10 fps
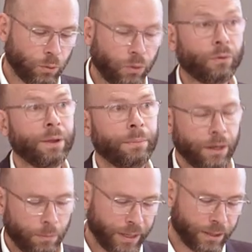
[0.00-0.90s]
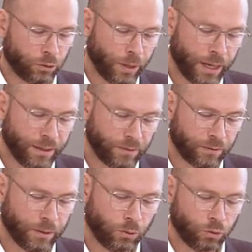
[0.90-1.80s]
to 3 million
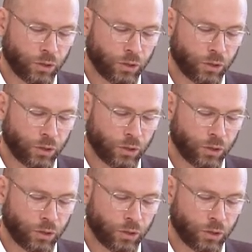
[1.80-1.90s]
Venezuelans to